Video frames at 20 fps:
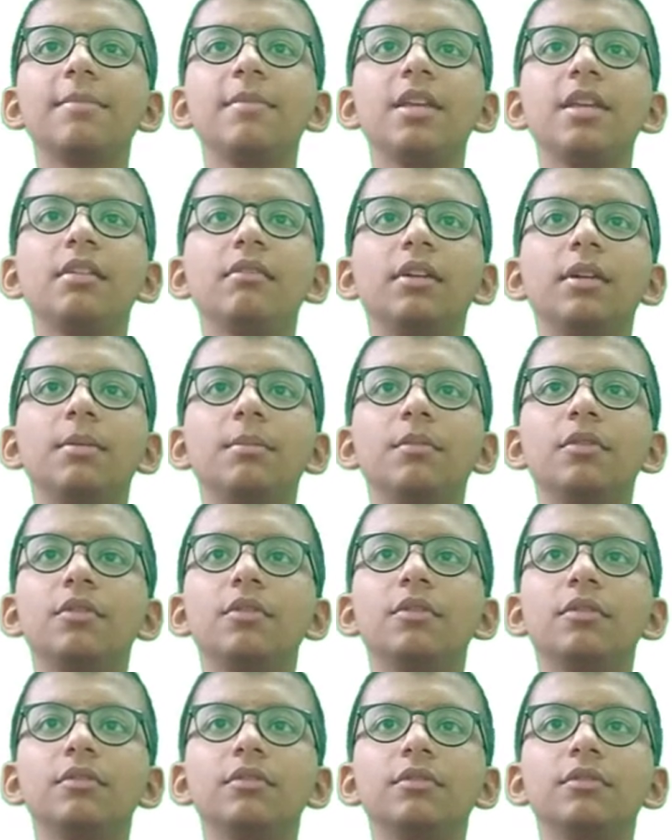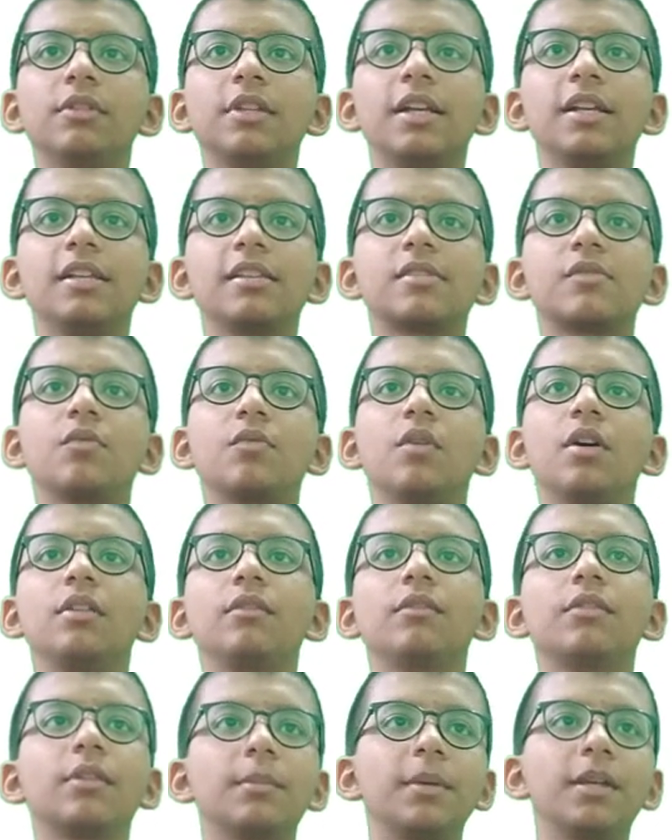me remove this one
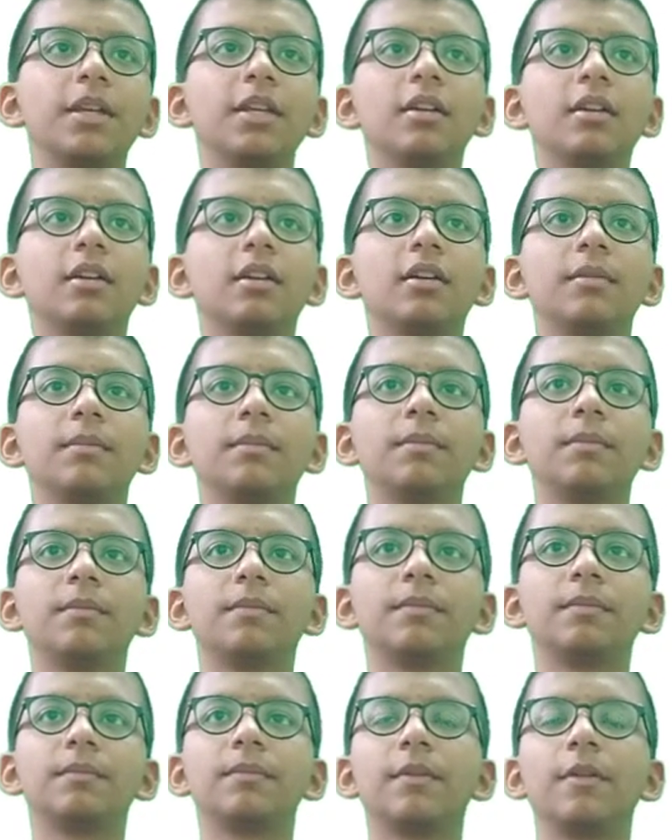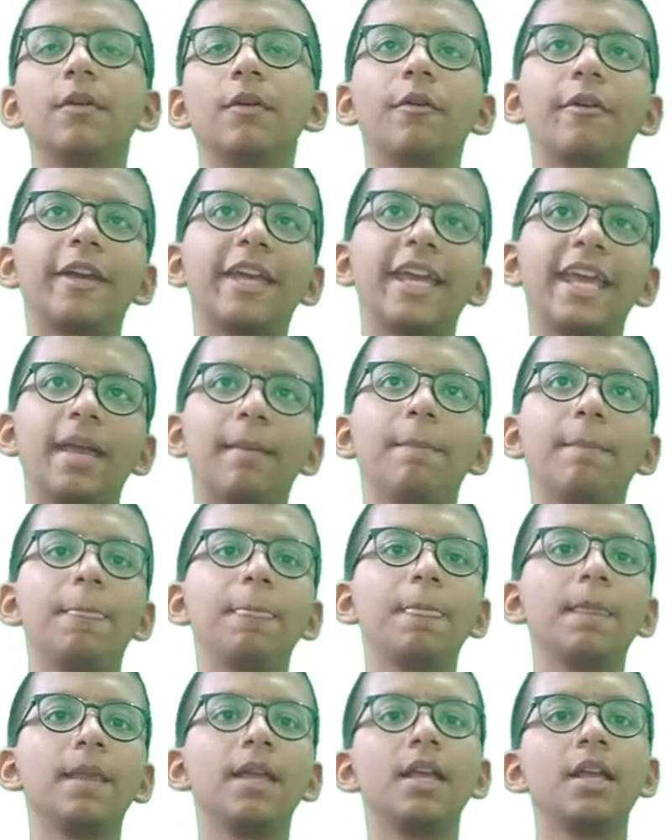from here. Okay,
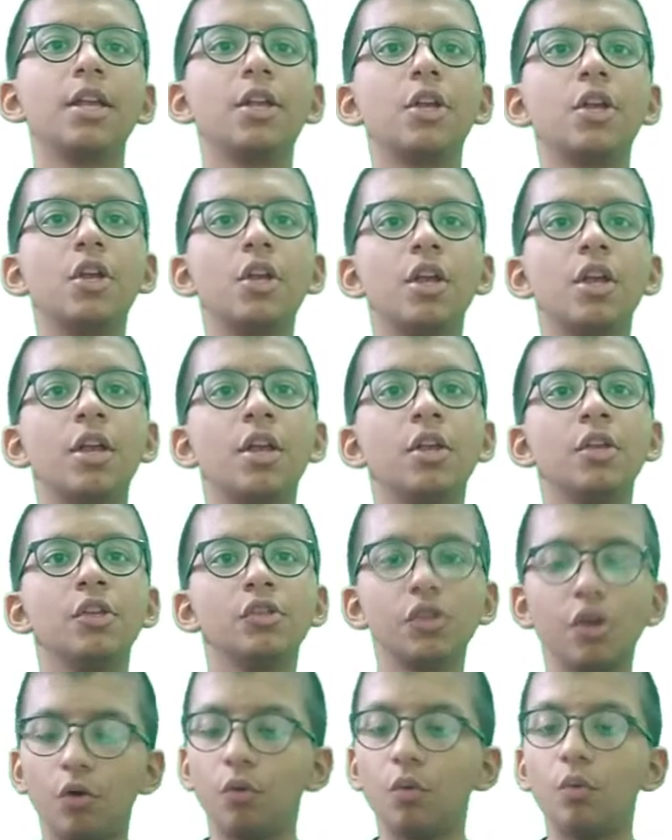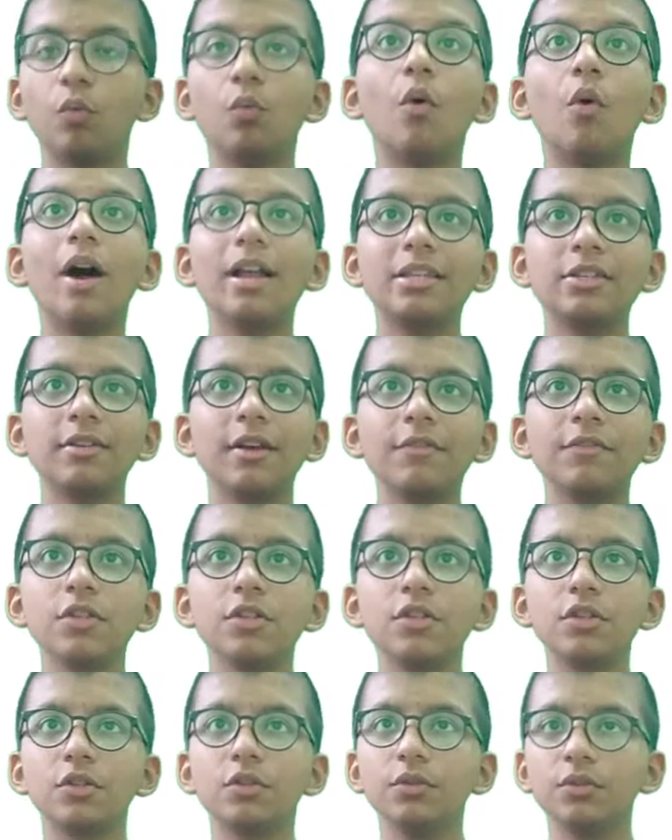so what you have to
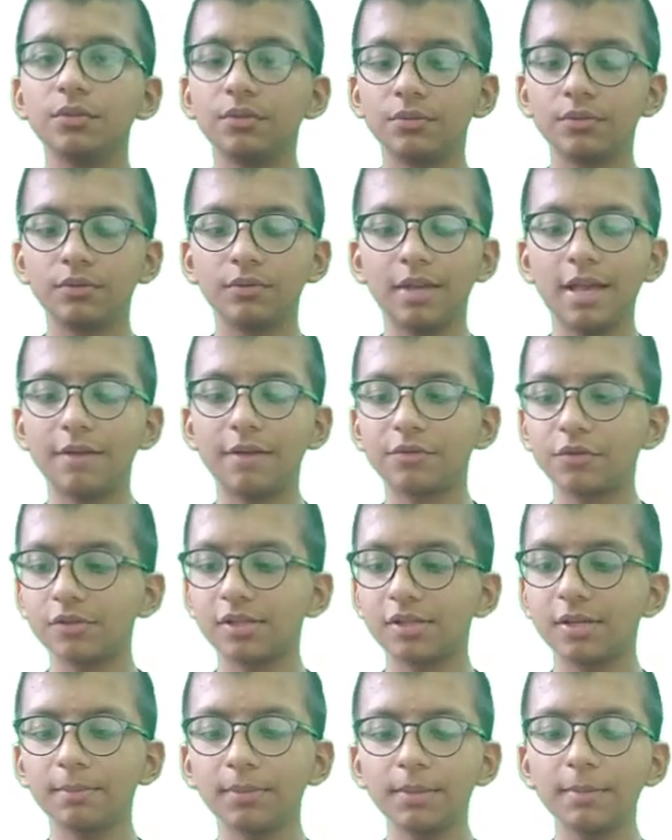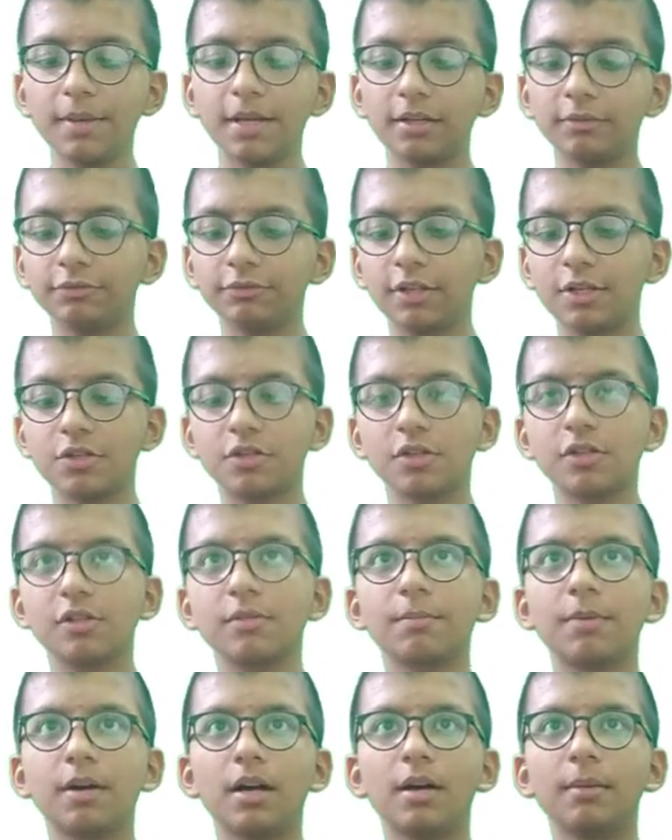do, you have to simply make a function
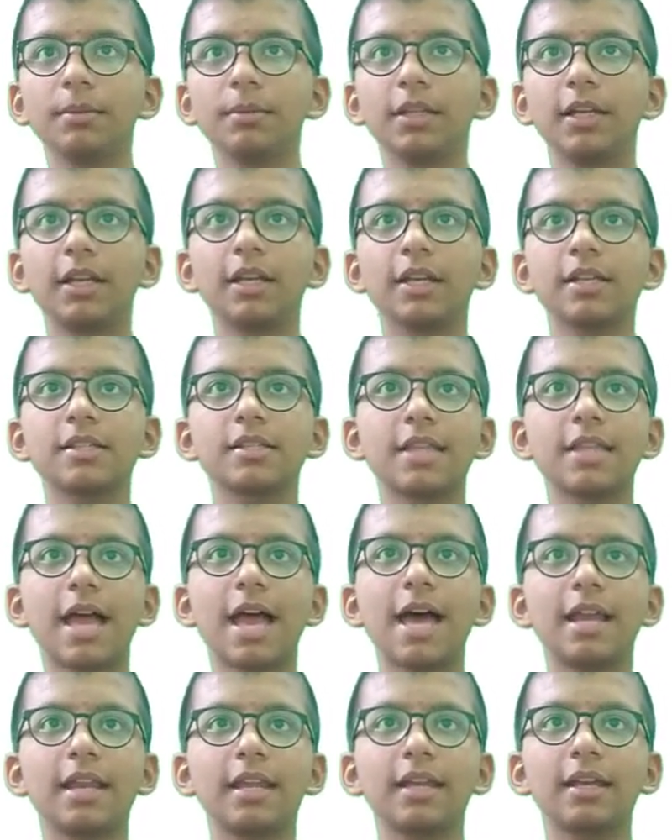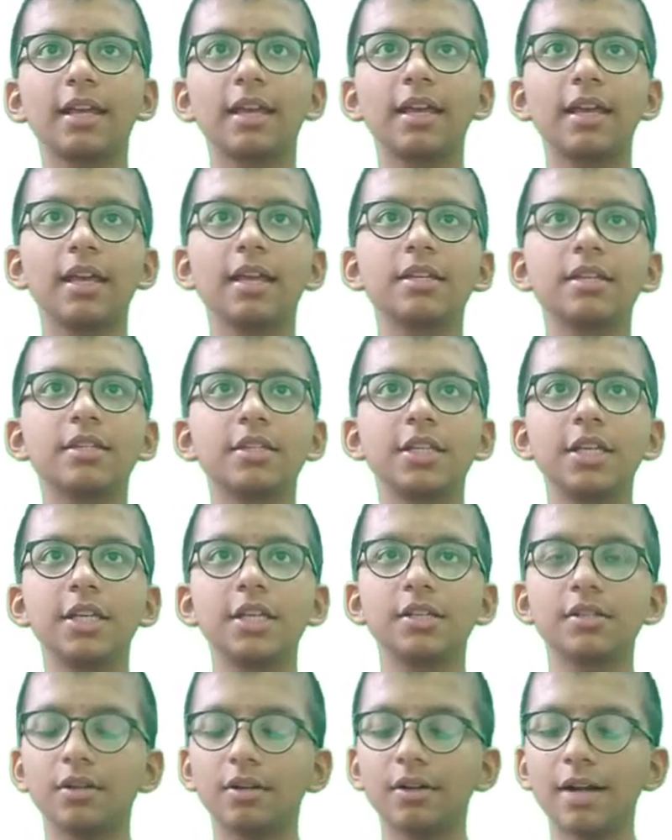public static
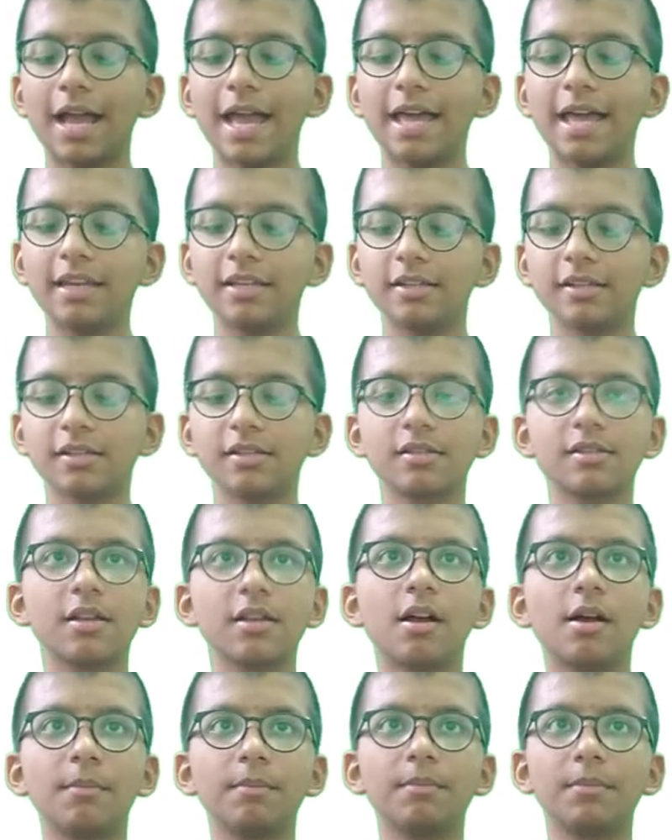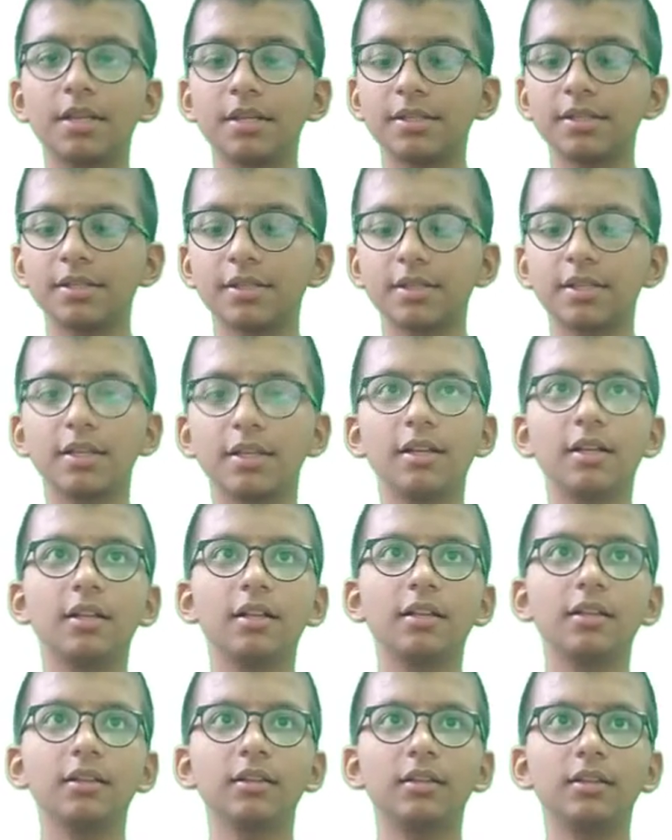integer, and it is sum
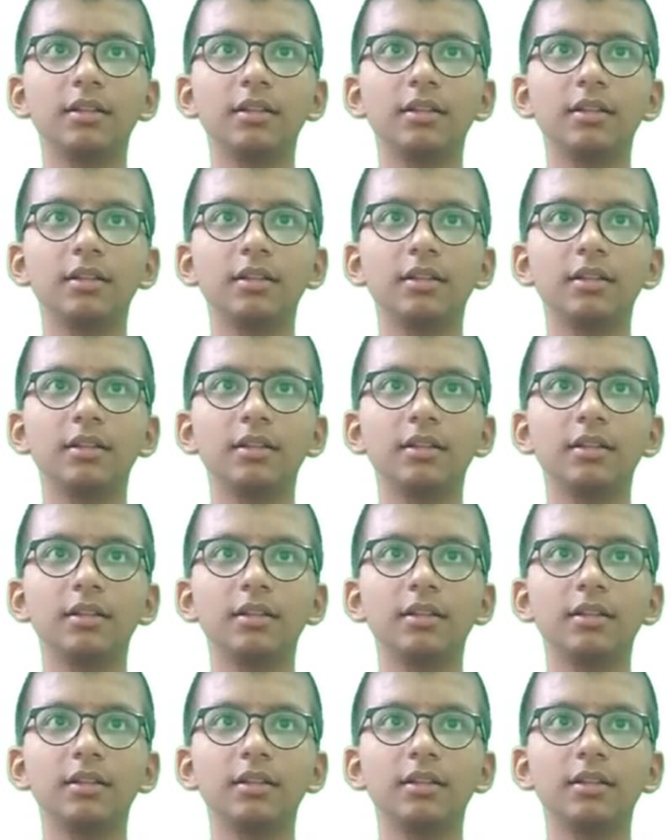till